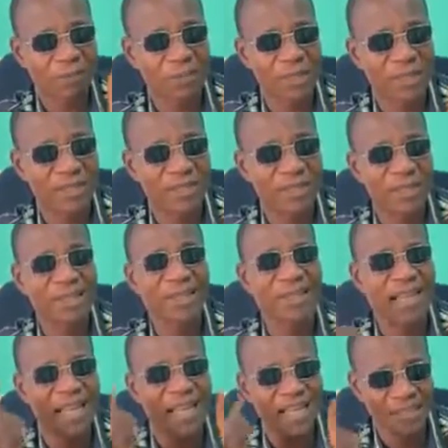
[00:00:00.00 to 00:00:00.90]
person
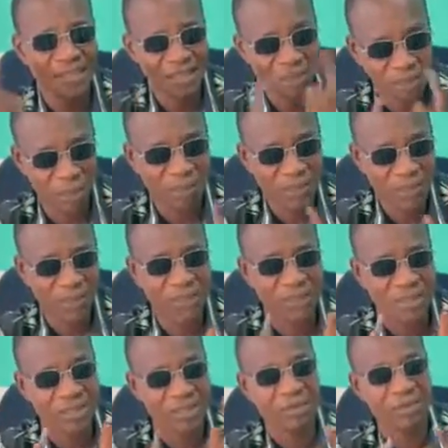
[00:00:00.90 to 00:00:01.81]
in any
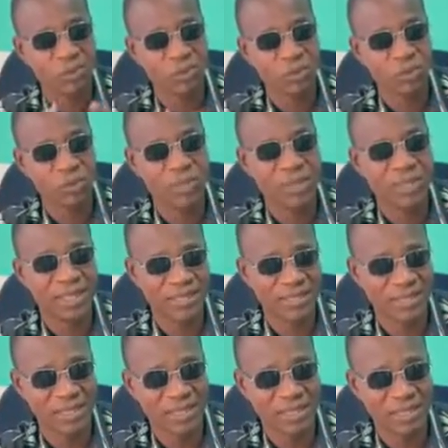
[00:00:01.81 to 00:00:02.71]
community, including the
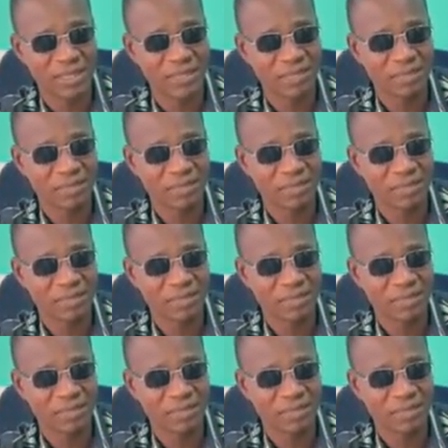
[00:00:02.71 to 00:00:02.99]
cities.